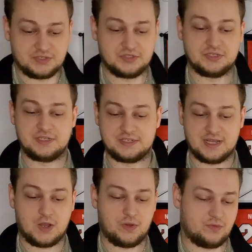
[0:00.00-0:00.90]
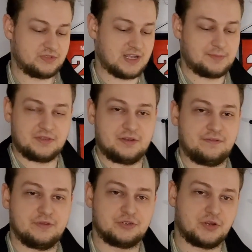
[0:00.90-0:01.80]
into detail with what's happening in the near
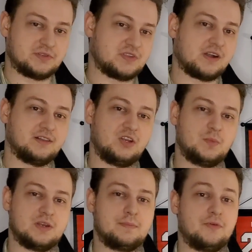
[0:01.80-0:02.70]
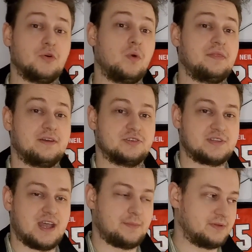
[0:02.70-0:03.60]
future, let's talk a little bit about the win that just
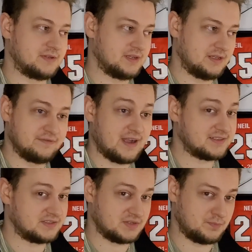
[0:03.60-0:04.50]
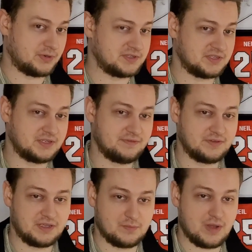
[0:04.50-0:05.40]
happened. In fact, it's a pretty
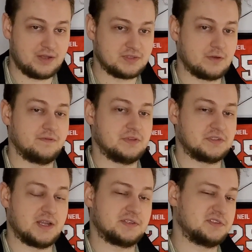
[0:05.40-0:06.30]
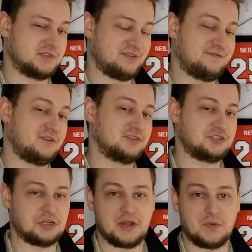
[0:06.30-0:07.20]
significant milestone for the Sens. This is their first
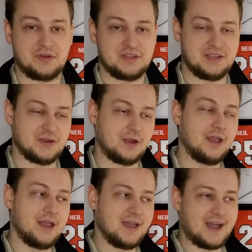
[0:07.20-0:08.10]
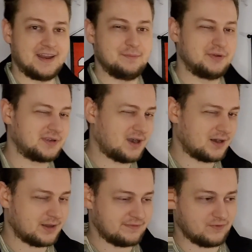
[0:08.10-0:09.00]
shutout win of the year. I didn't put a card
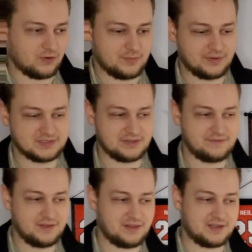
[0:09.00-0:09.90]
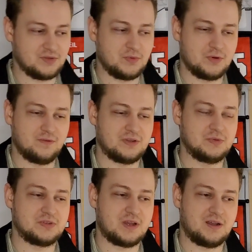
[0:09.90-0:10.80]
up for it because I feel like the win over
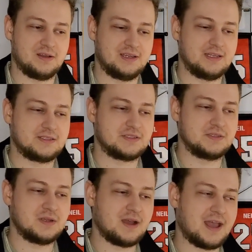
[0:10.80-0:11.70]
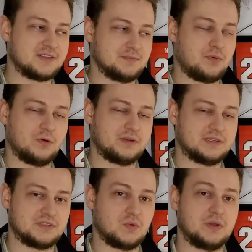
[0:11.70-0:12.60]
Utah, it's not as important
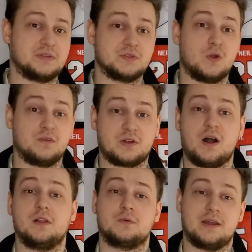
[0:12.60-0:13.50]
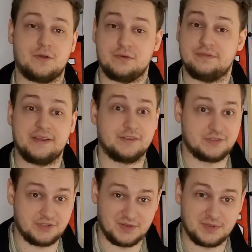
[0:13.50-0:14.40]
as the wins over Colorado and Vegas are
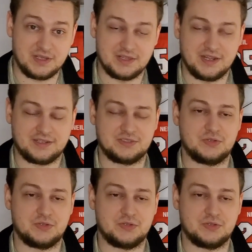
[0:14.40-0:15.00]
going to be in the next